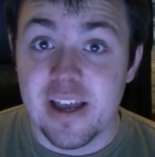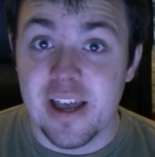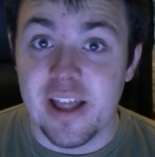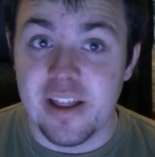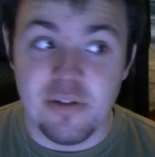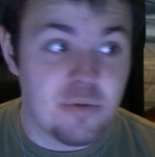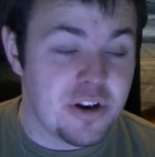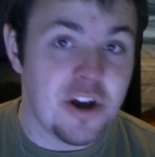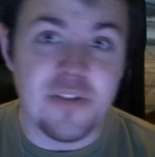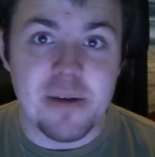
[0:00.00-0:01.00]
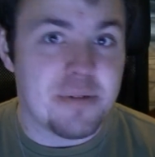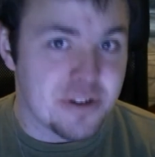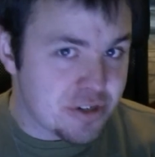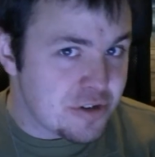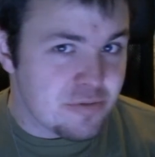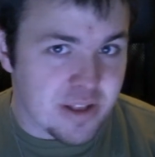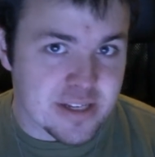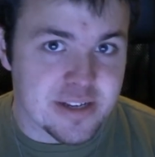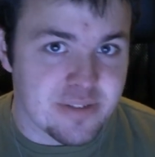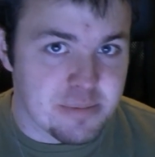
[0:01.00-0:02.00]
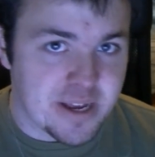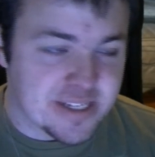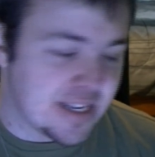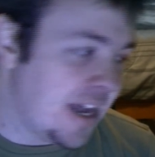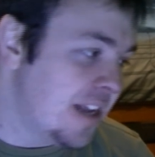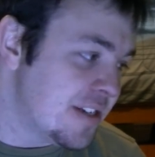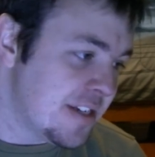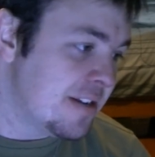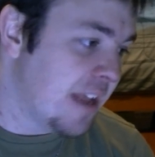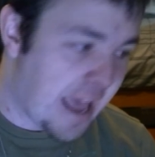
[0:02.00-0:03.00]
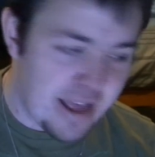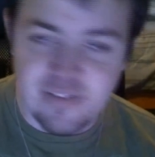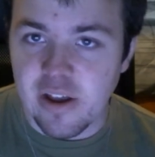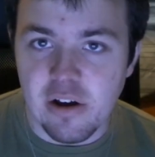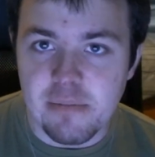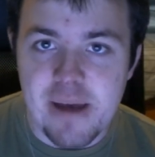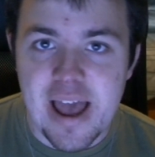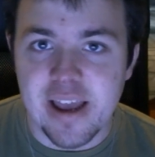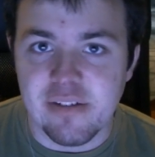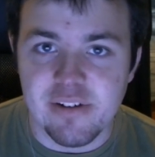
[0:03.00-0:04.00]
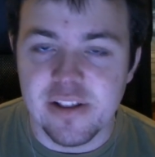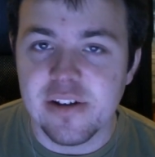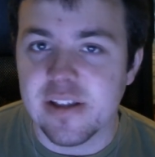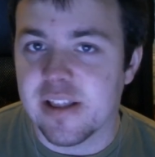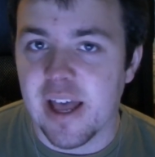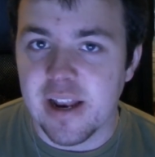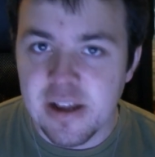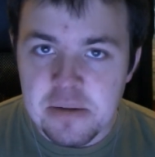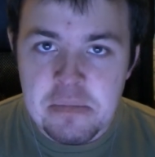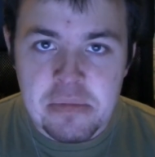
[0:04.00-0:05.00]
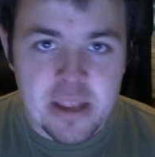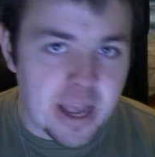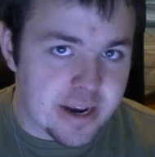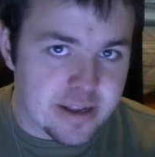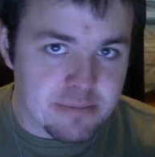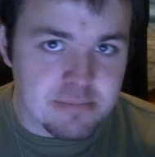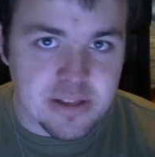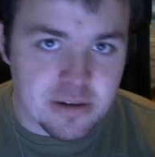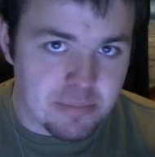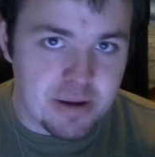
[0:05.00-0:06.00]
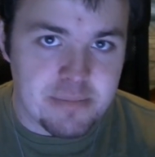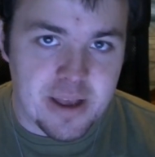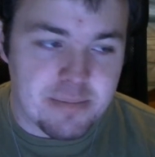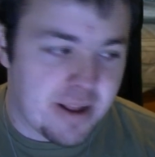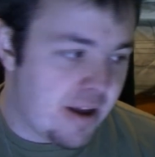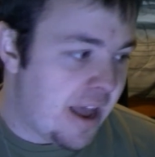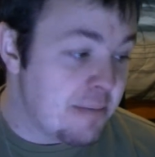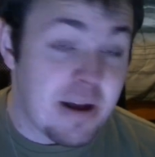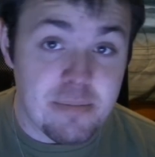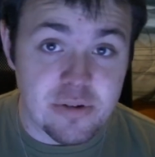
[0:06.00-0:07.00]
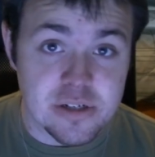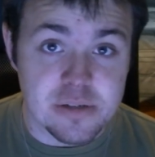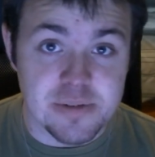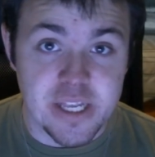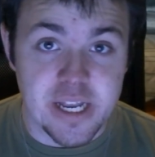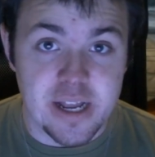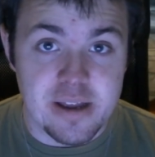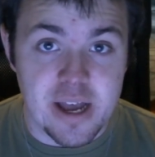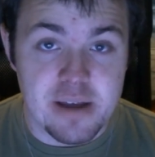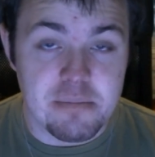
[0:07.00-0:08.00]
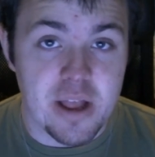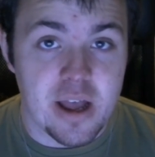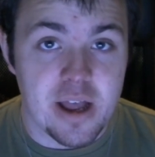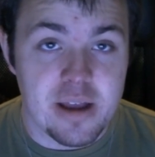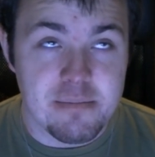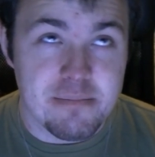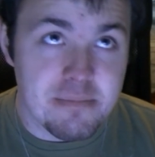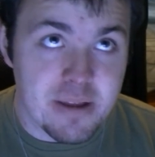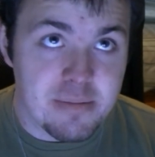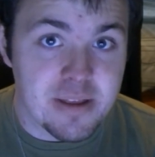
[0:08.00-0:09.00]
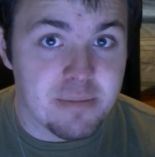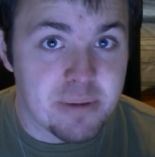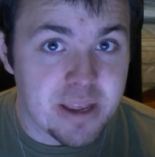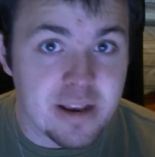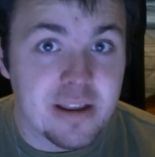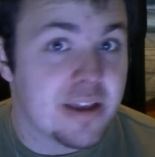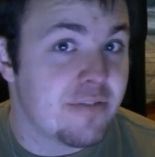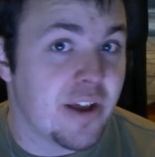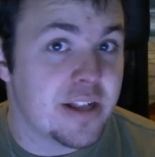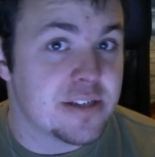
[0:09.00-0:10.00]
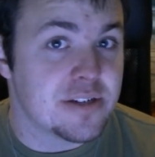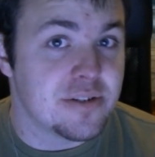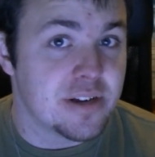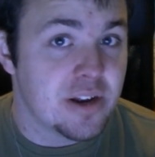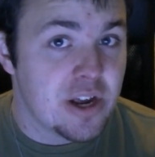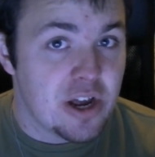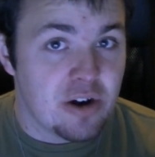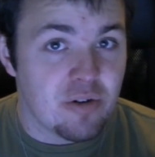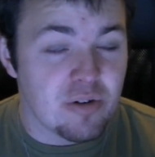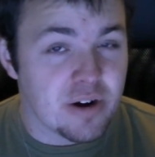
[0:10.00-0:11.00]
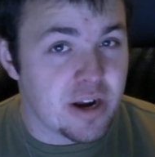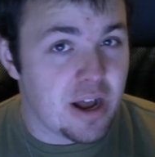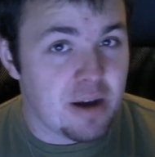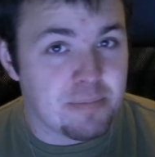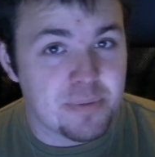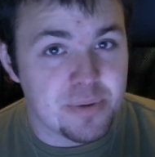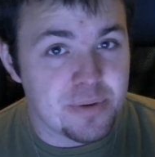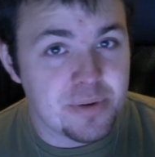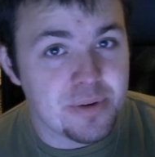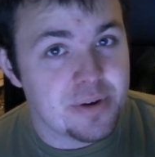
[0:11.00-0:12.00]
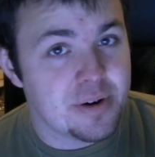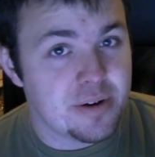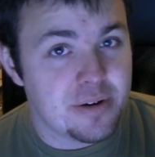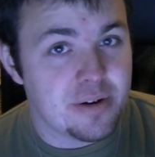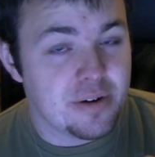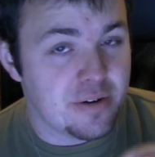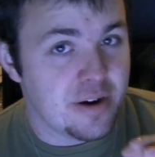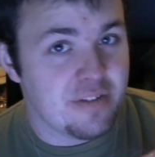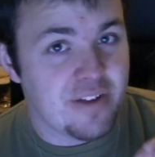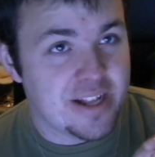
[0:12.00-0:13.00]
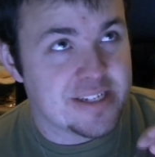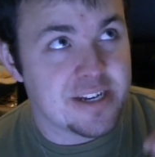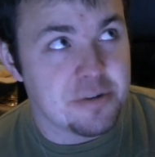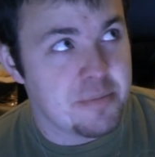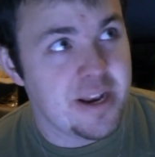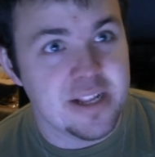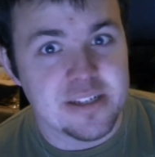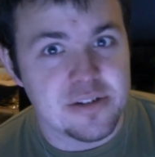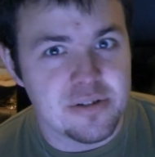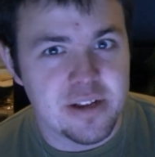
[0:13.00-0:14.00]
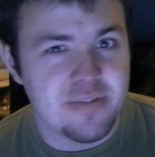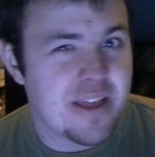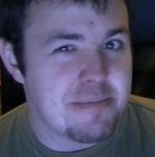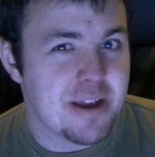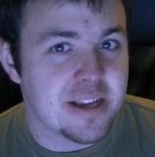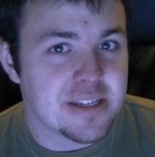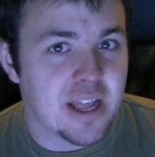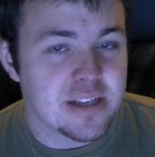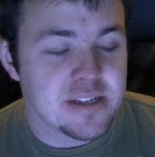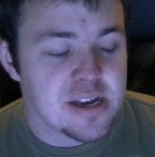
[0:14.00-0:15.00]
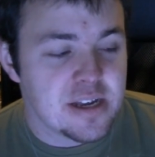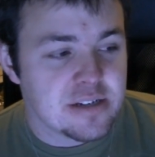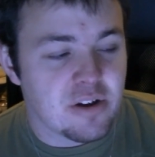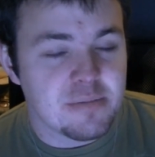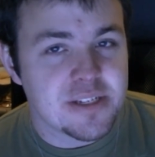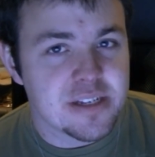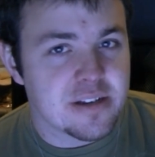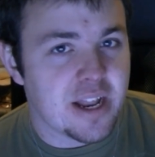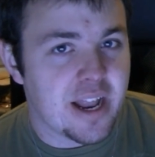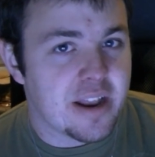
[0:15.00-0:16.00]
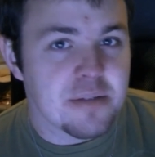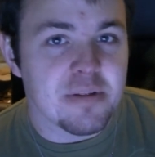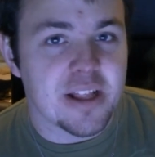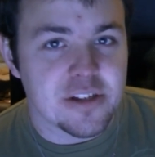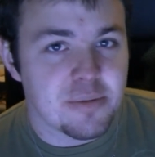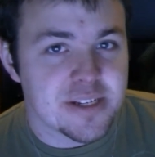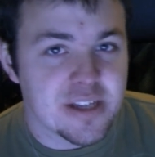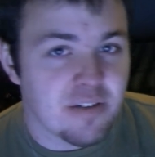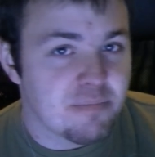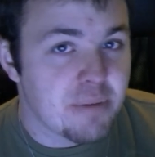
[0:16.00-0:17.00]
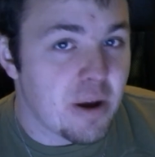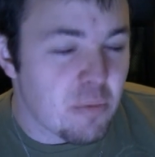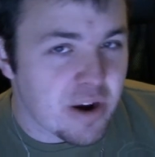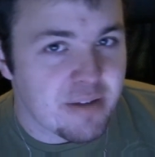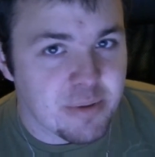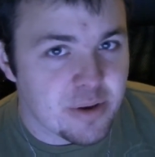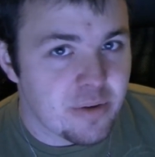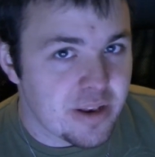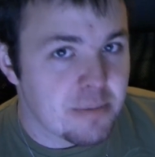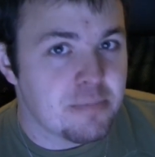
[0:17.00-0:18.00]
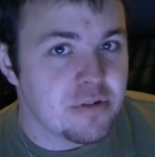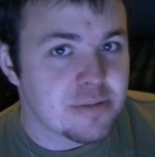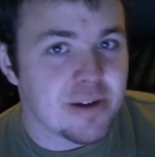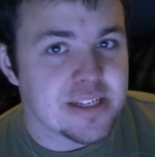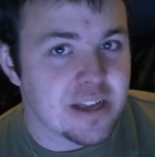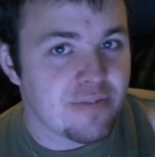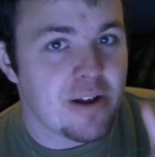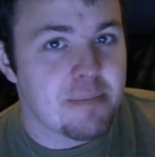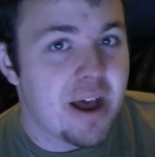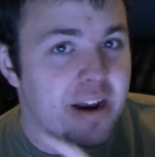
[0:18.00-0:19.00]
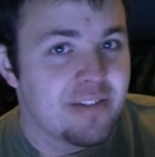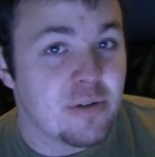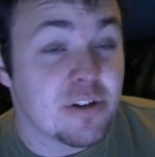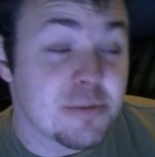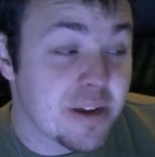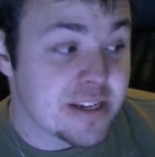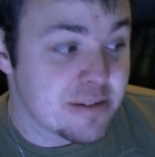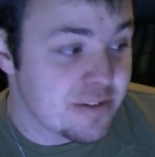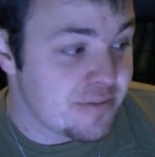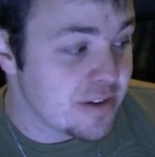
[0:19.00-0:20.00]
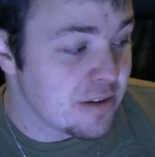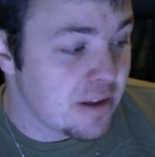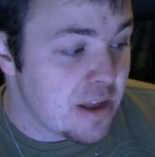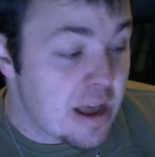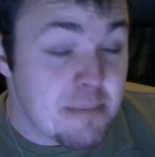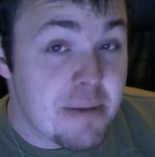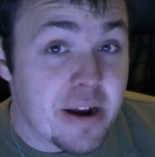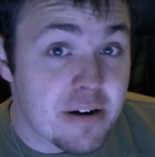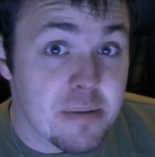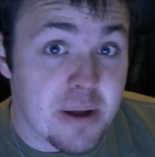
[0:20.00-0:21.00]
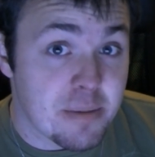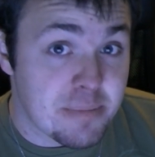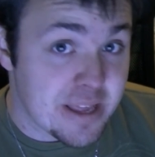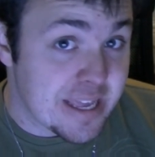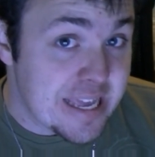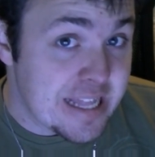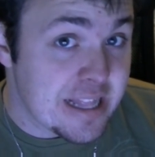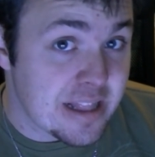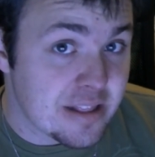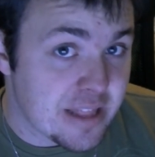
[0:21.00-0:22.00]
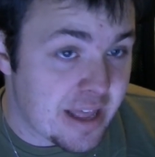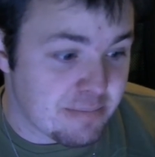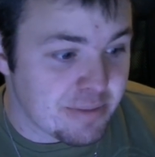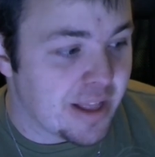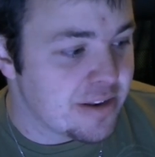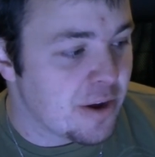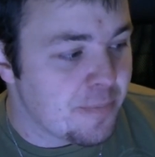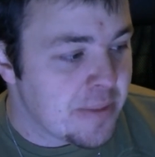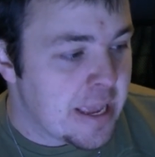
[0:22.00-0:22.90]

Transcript: And you wouldn't know that, but they're two relatively basic kanji, and having gone back and relooked at that, kind of little bumped me up. Now, in my personal opinion, I'm maybe a beginning advanced student or an upper or an advanced intermediate student, if that makes sense. So I'm still not out of the plateau myself. But what I've been doing to boost myself up out of it, which makes me feel better about being in that plateau,